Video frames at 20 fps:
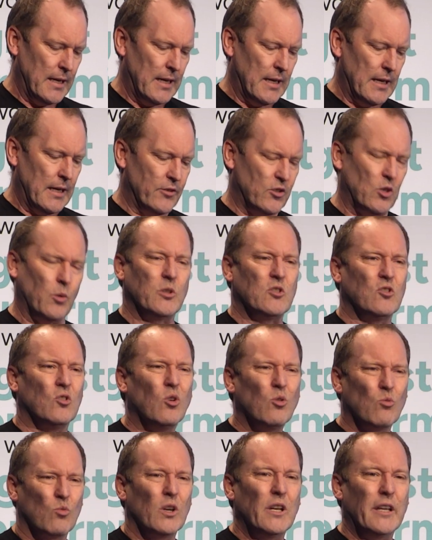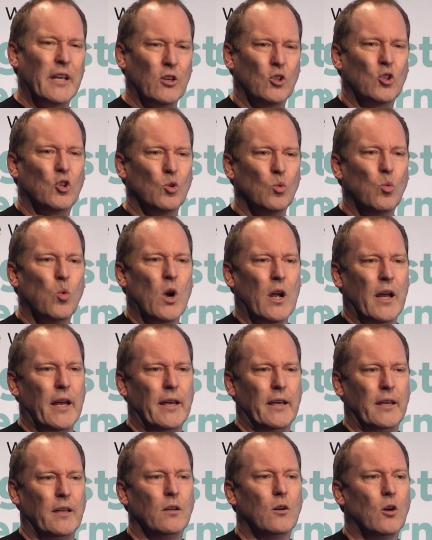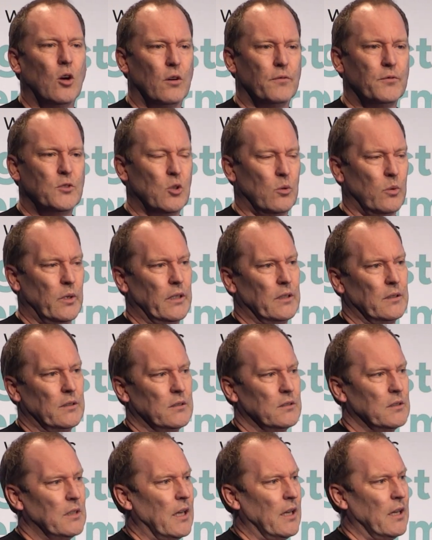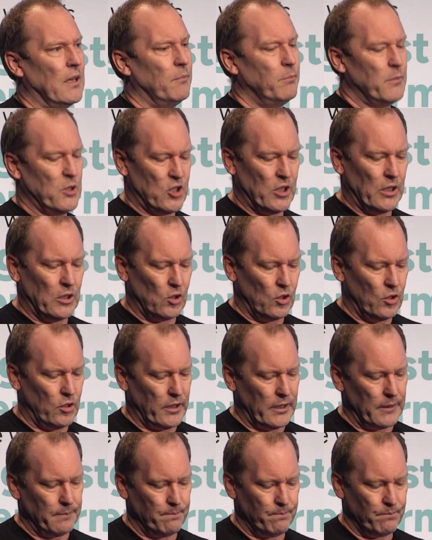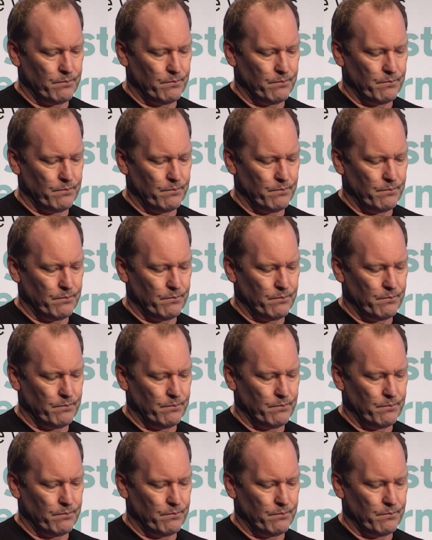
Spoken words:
So it's not really a good way of doing machine learning.